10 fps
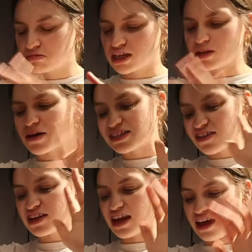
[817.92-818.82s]
it depends
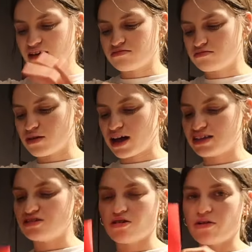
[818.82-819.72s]
on the day, but I
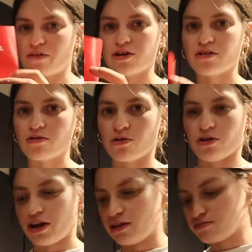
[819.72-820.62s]
don't ever
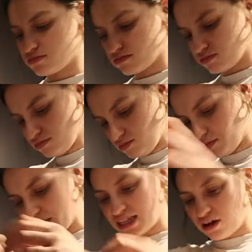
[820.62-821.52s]
order it
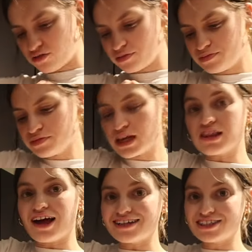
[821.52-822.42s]
myself.
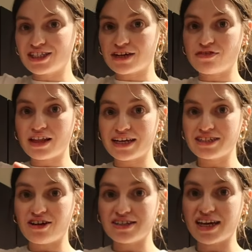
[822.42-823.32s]
Lots of Chick-fil-A
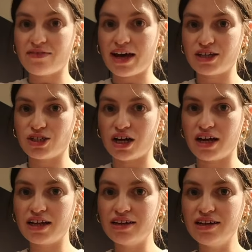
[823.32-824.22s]
sauce I have
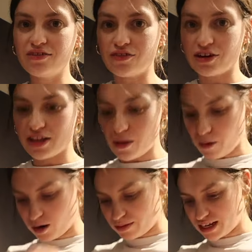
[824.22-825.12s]
extra for the
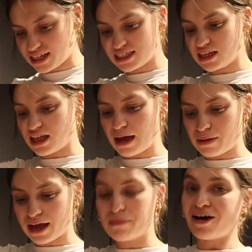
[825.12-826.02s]
apartment until I
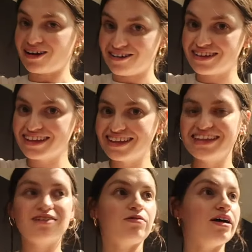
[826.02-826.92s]
buy a bottle.
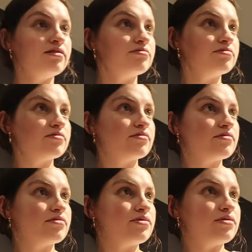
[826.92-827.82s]
What?
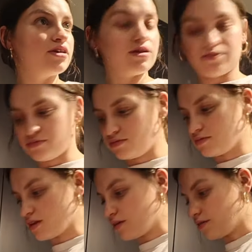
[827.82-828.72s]
That's
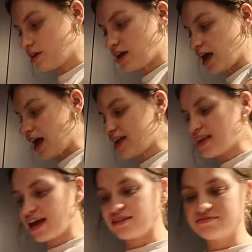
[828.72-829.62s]
fun. And
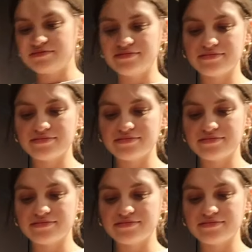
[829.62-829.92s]
then